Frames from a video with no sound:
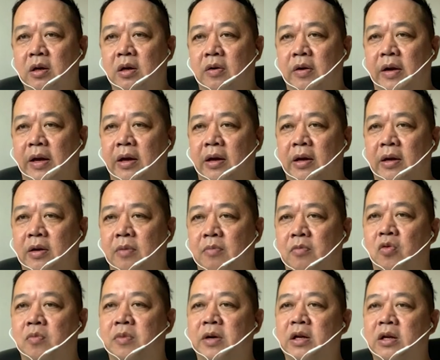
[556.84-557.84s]
All right. At the
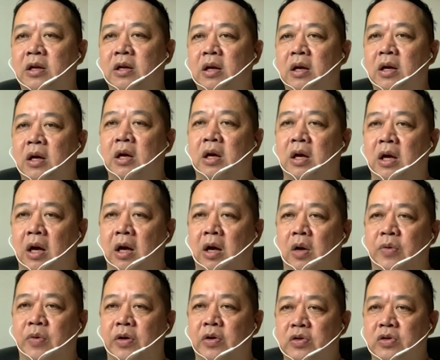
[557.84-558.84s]
moment,
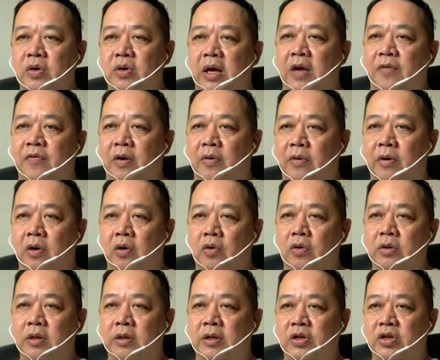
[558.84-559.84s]
we also have our
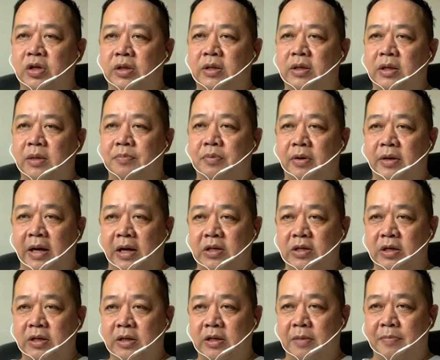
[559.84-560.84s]
own digital
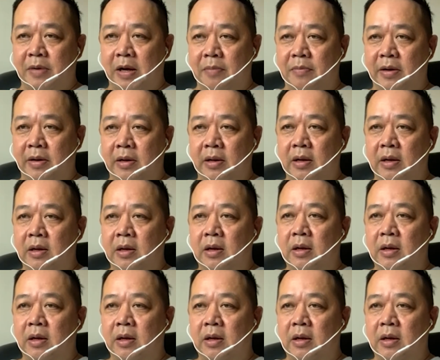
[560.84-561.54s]
production department